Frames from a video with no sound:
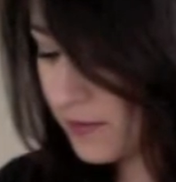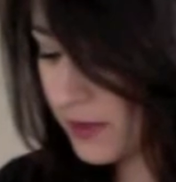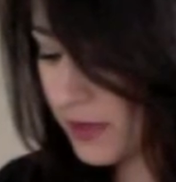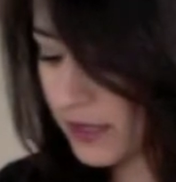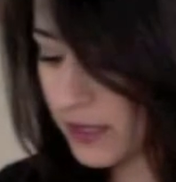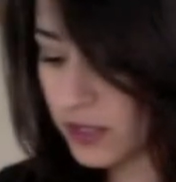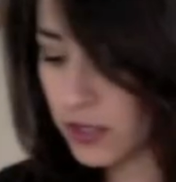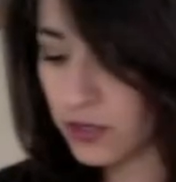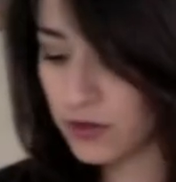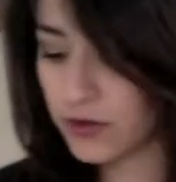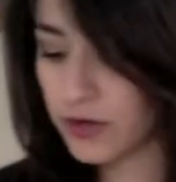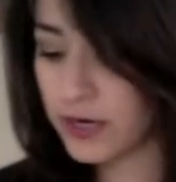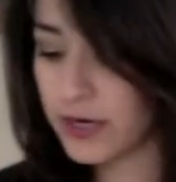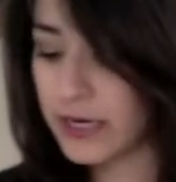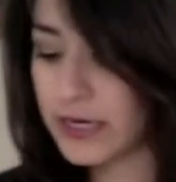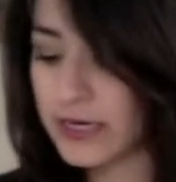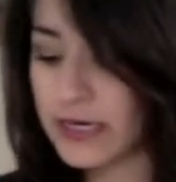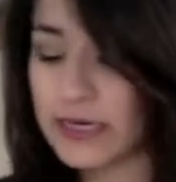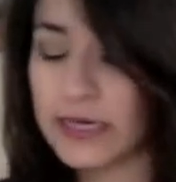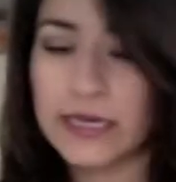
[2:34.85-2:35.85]
you're
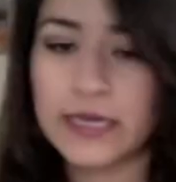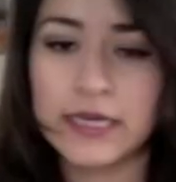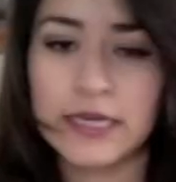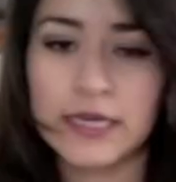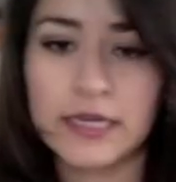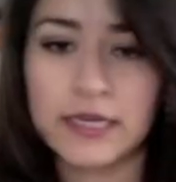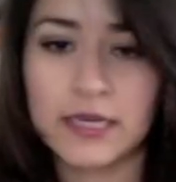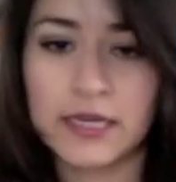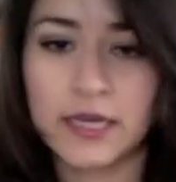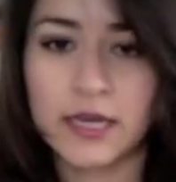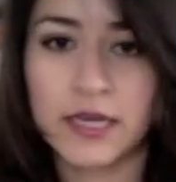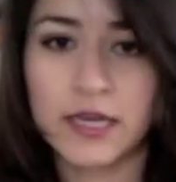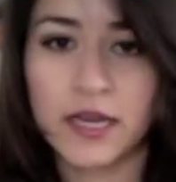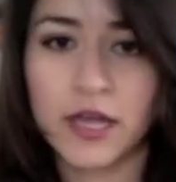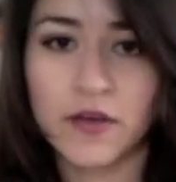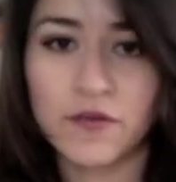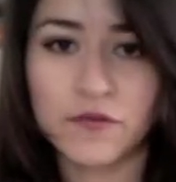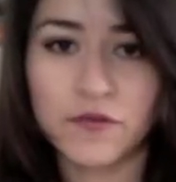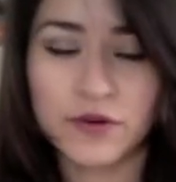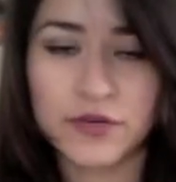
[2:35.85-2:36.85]
going to need
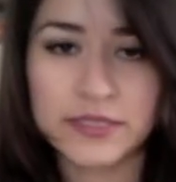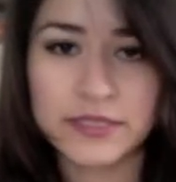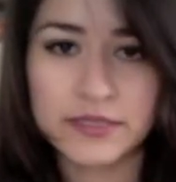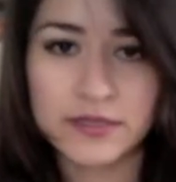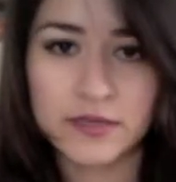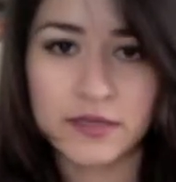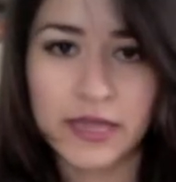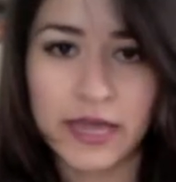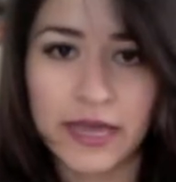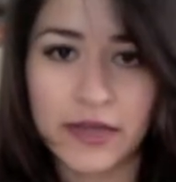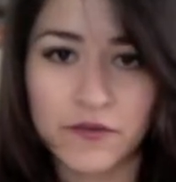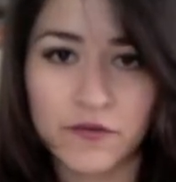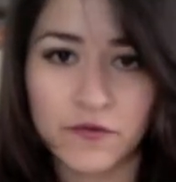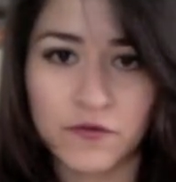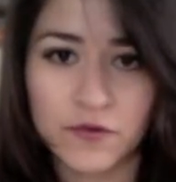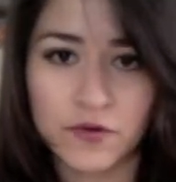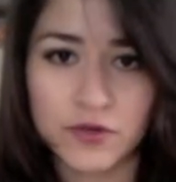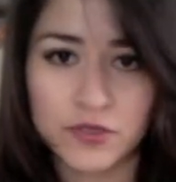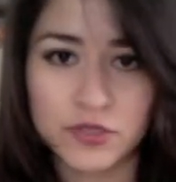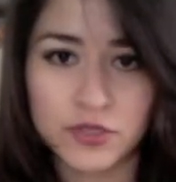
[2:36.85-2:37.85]
enough Crystal Light
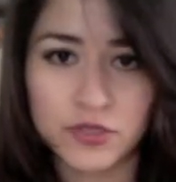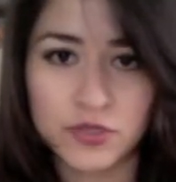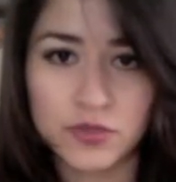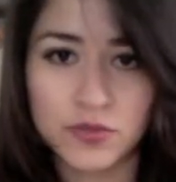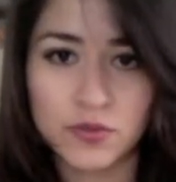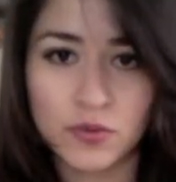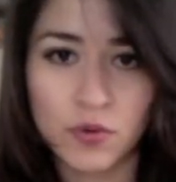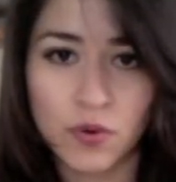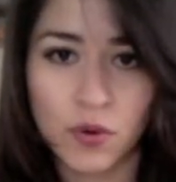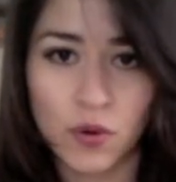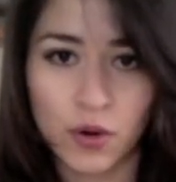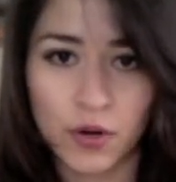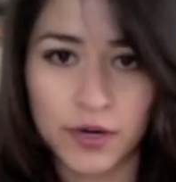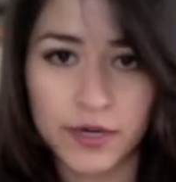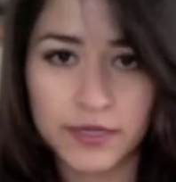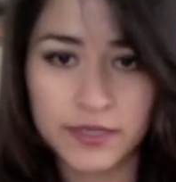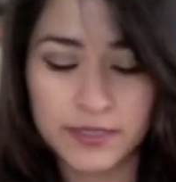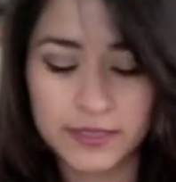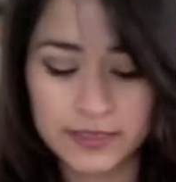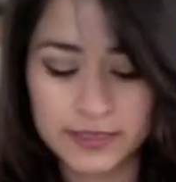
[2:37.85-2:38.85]
for 2
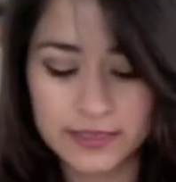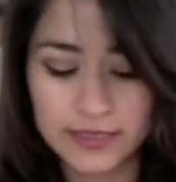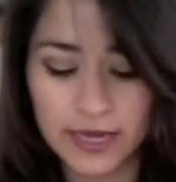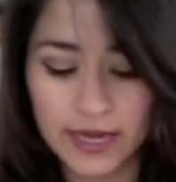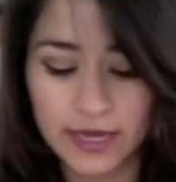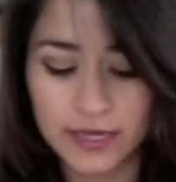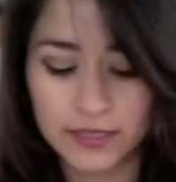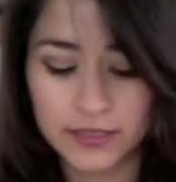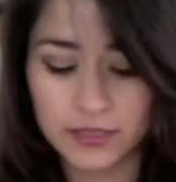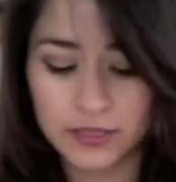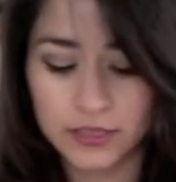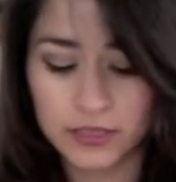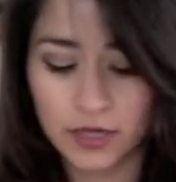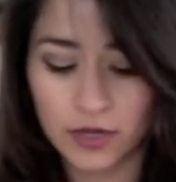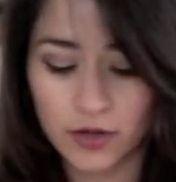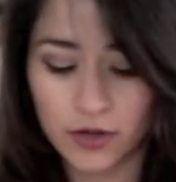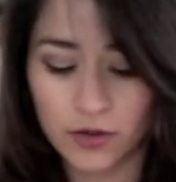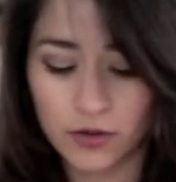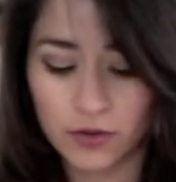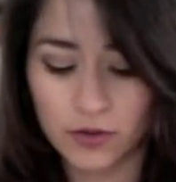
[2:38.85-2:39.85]
quarts, and
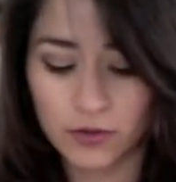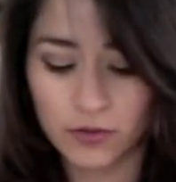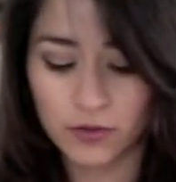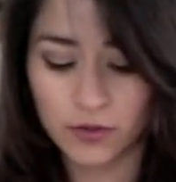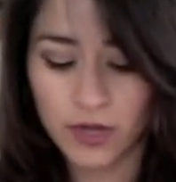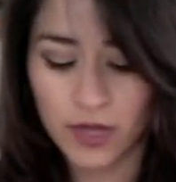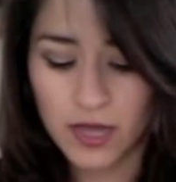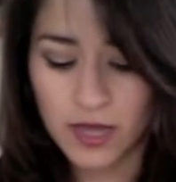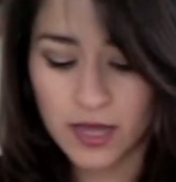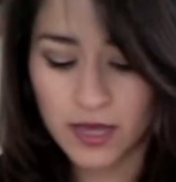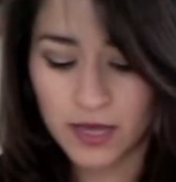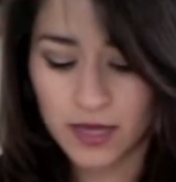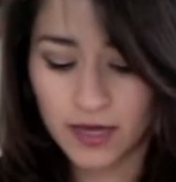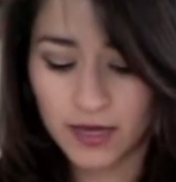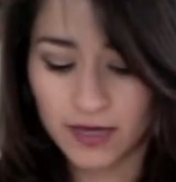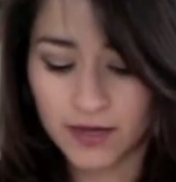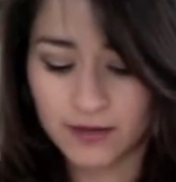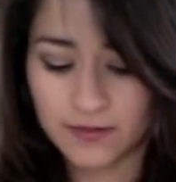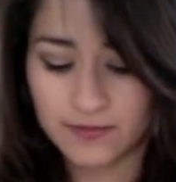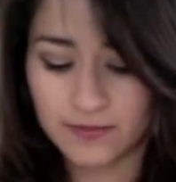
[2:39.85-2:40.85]
so
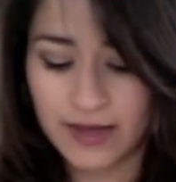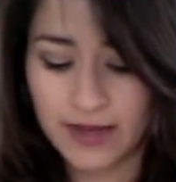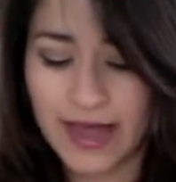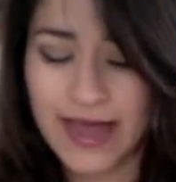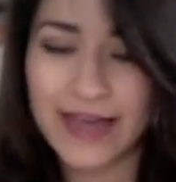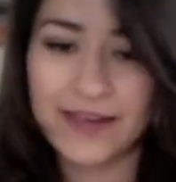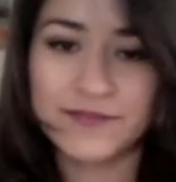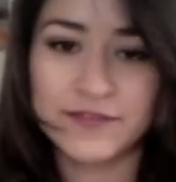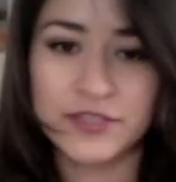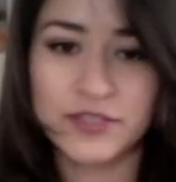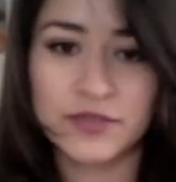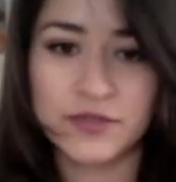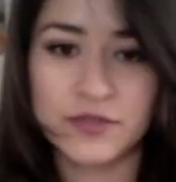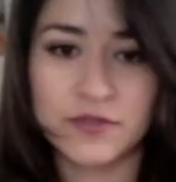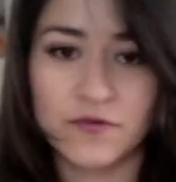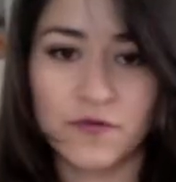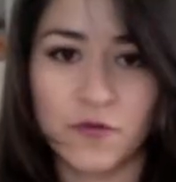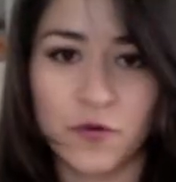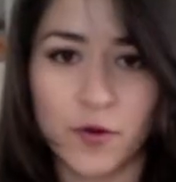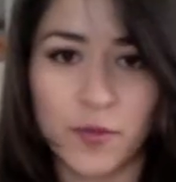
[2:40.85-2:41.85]
I have to use
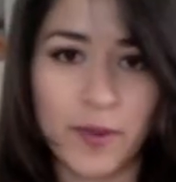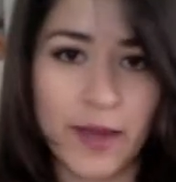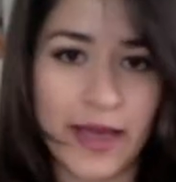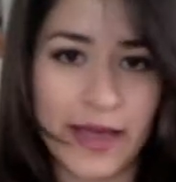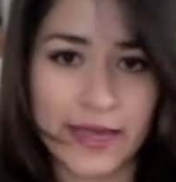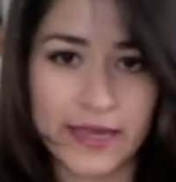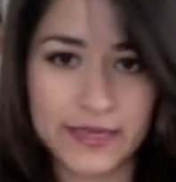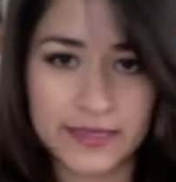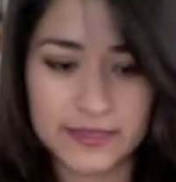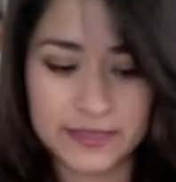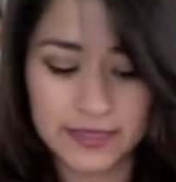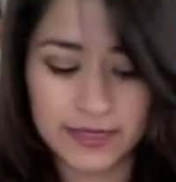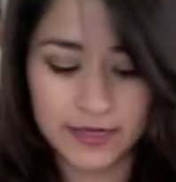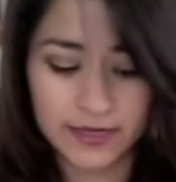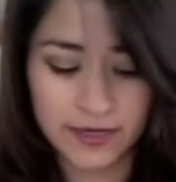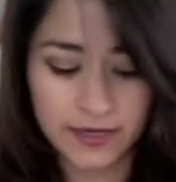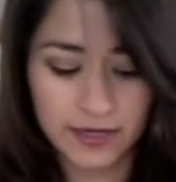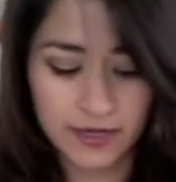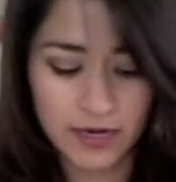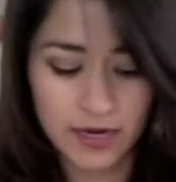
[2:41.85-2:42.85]
4 packets
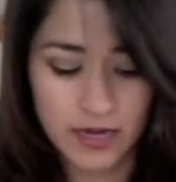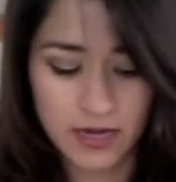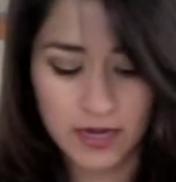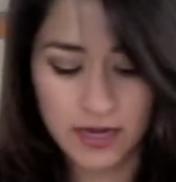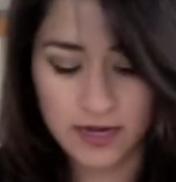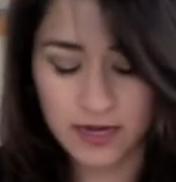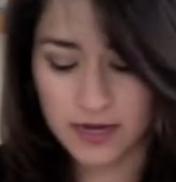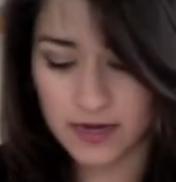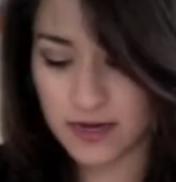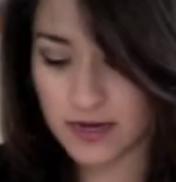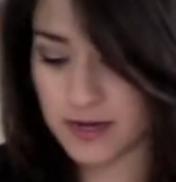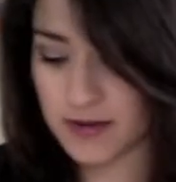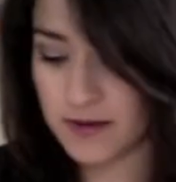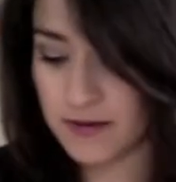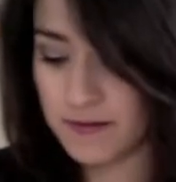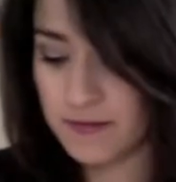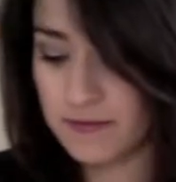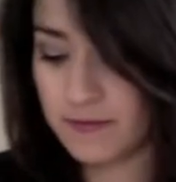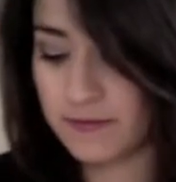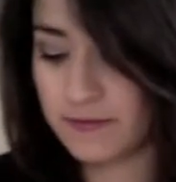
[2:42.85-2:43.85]
here
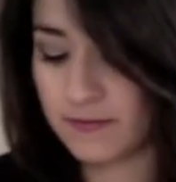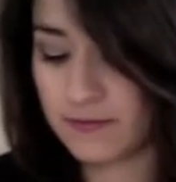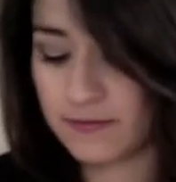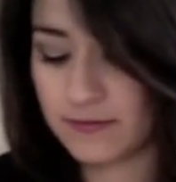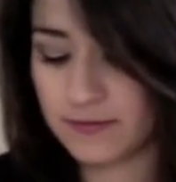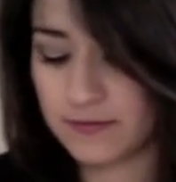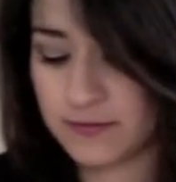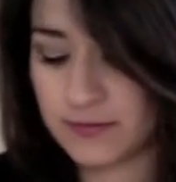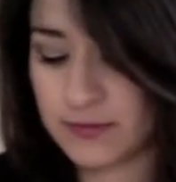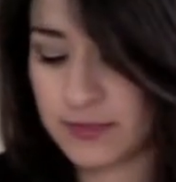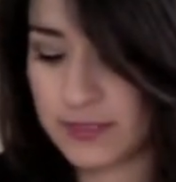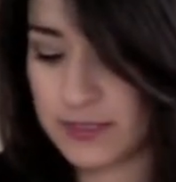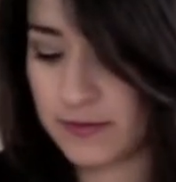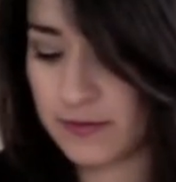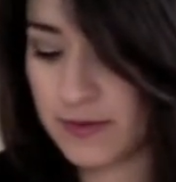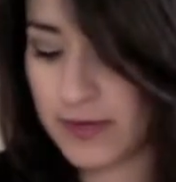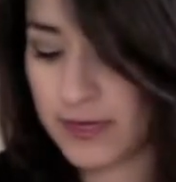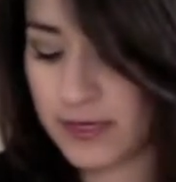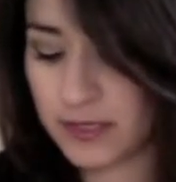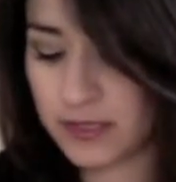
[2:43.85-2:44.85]
to
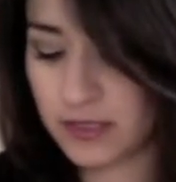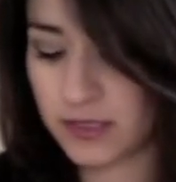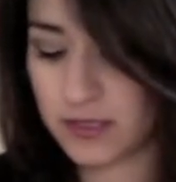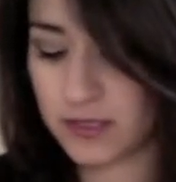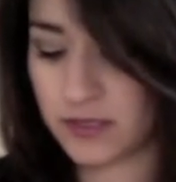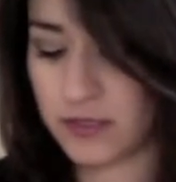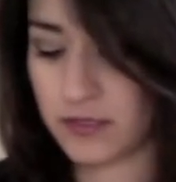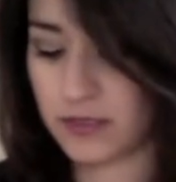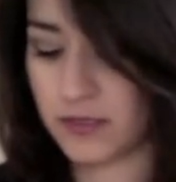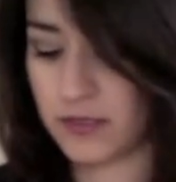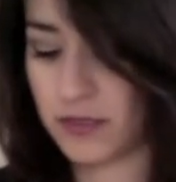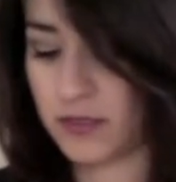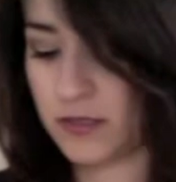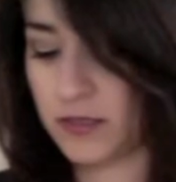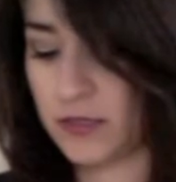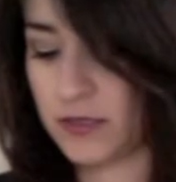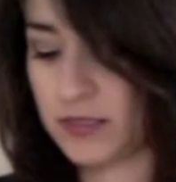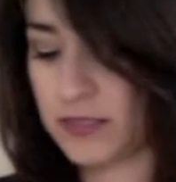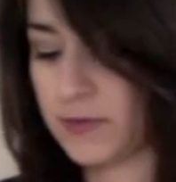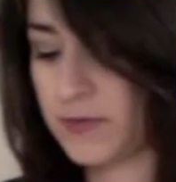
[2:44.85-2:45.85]

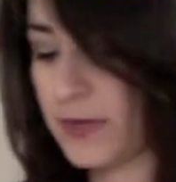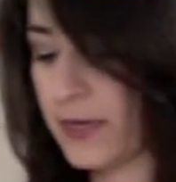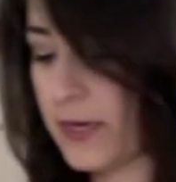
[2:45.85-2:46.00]
be